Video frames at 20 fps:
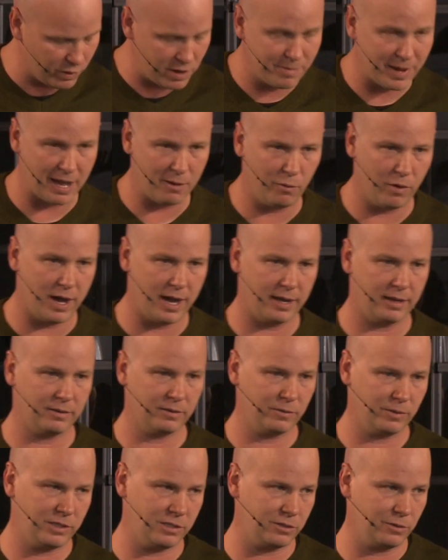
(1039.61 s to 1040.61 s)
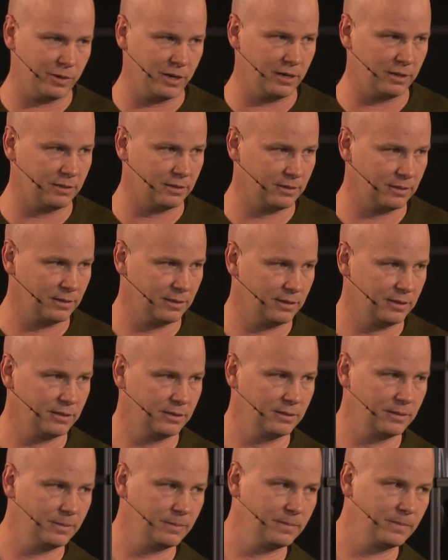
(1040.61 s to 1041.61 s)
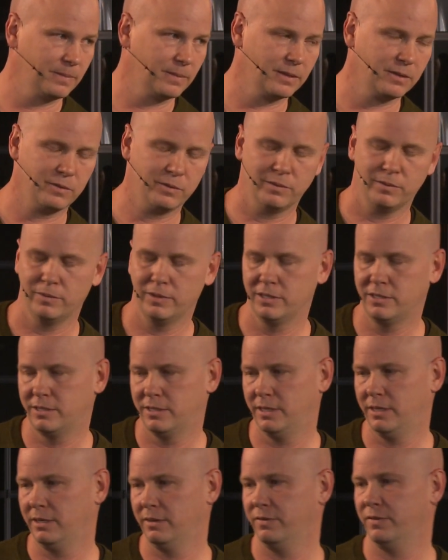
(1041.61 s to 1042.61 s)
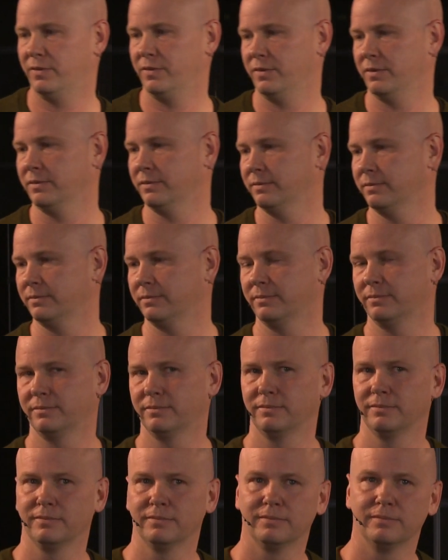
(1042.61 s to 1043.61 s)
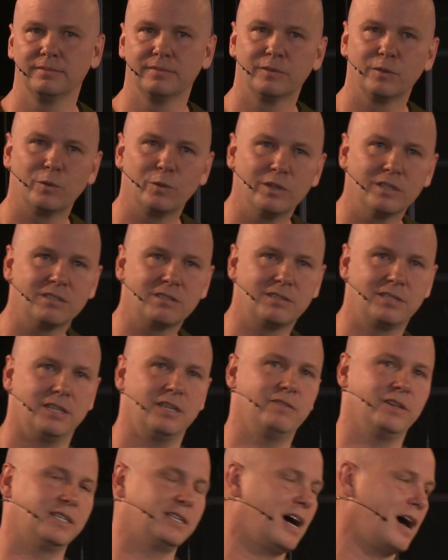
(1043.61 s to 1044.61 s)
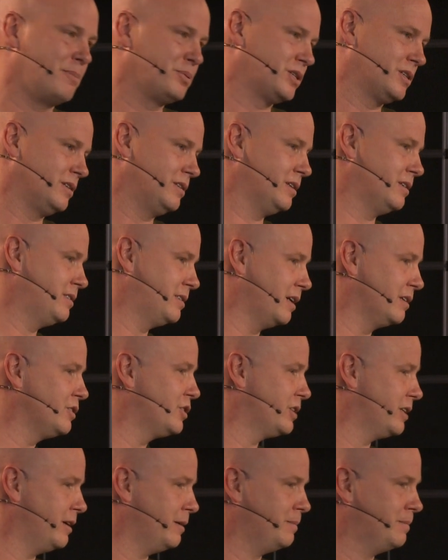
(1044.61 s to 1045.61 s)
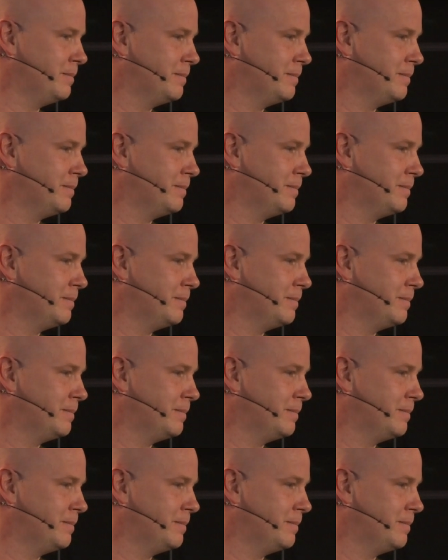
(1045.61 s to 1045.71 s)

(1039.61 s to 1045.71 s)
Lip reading: we might what? What's the word? Receive. Receive adoption to sonship.